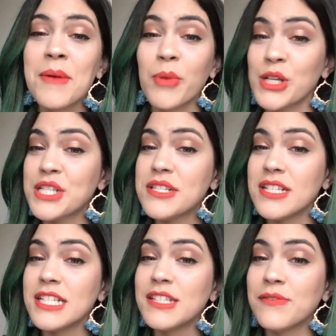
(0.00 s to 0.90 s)

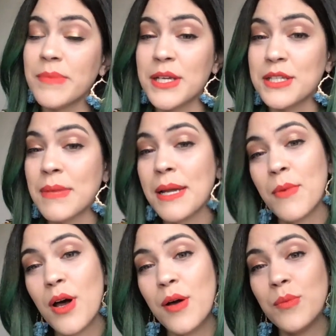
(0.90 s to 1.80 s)
purchases because my
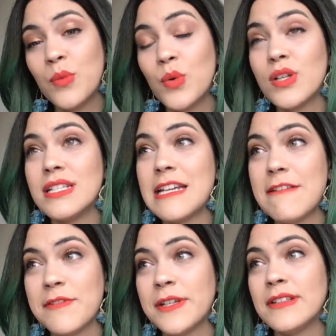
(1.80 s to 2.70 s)
mom would
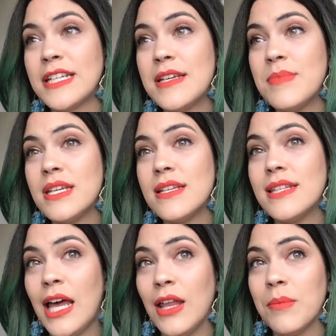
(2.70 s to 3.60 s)
definitely be
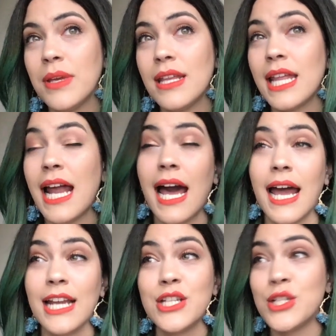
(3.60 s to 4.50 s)
telling me that
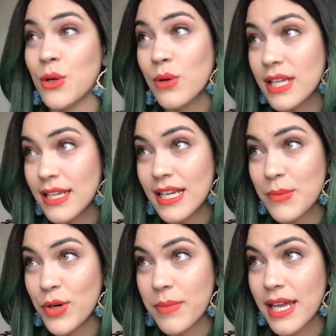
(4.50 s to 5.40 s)
I don't need any
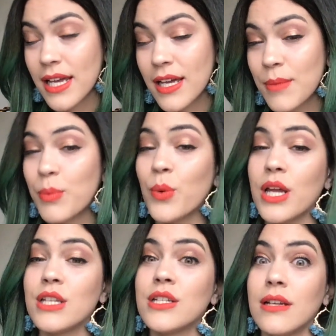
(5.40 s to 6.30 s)
more makeup,
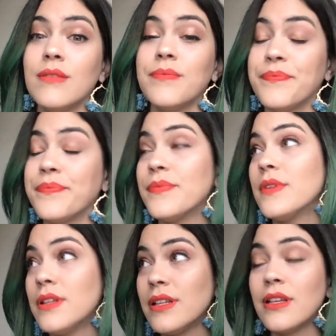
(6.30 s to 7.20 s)
which
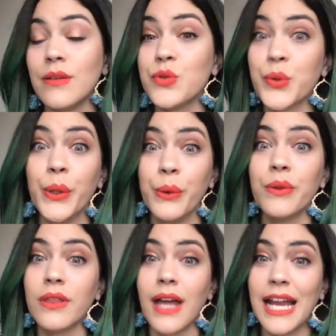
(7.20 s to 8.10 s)

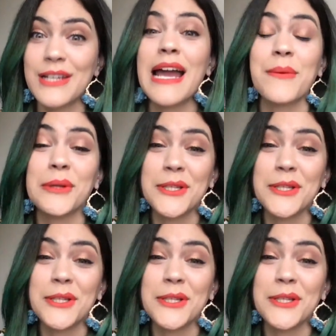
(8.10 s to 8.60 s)
truth, I really